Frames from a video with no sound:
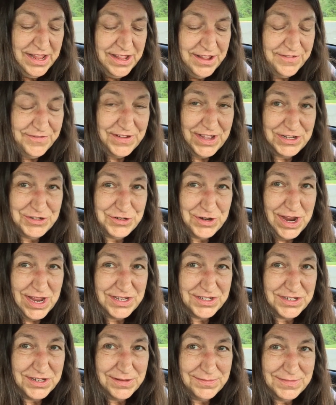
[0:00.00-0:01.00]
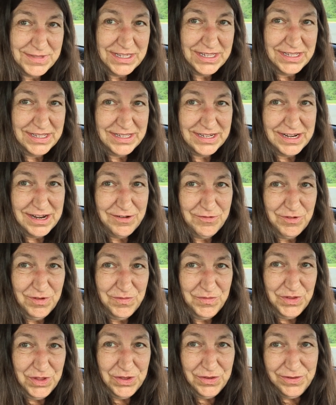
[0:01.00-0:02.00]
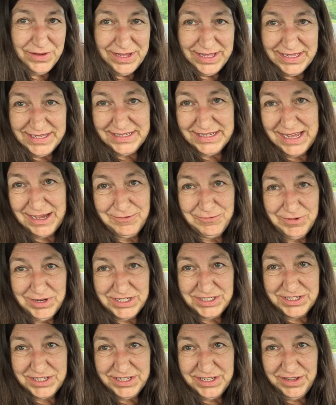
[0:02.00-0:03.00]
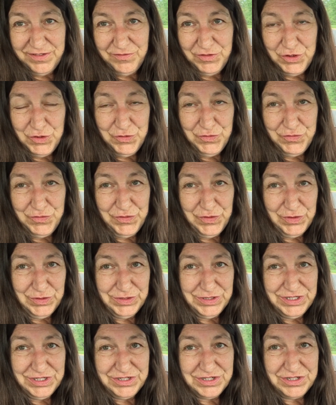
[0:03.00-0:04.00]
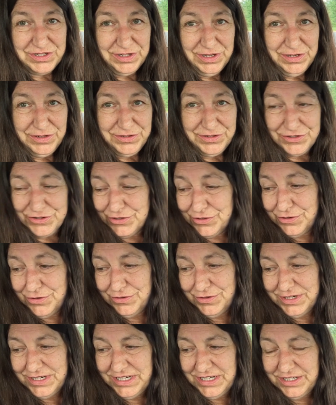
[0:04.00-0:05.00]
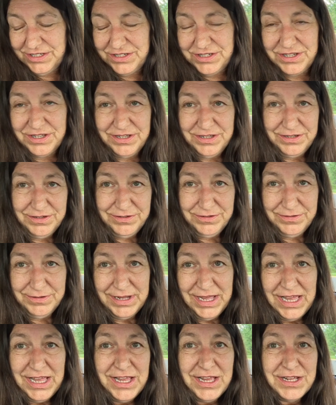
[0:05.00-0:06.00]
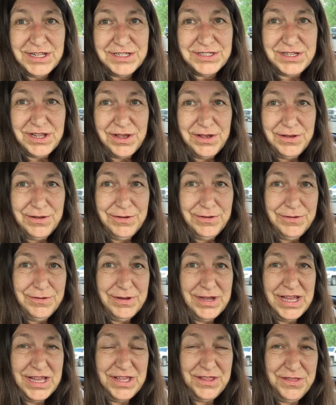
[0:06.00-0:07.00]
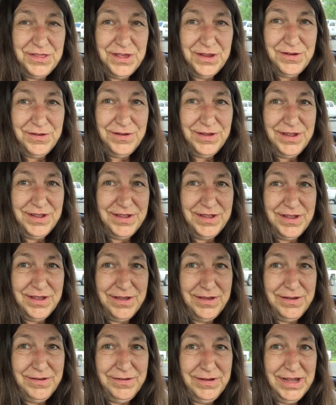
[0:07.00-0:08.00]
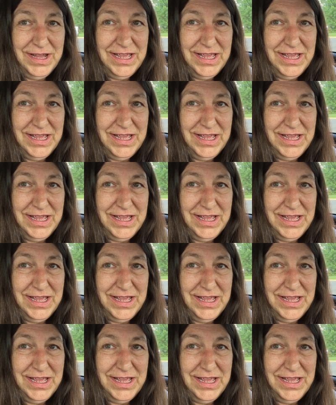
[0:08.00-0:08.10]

If I try something and I review it, I want to give you full disclosure on it too. So there you go.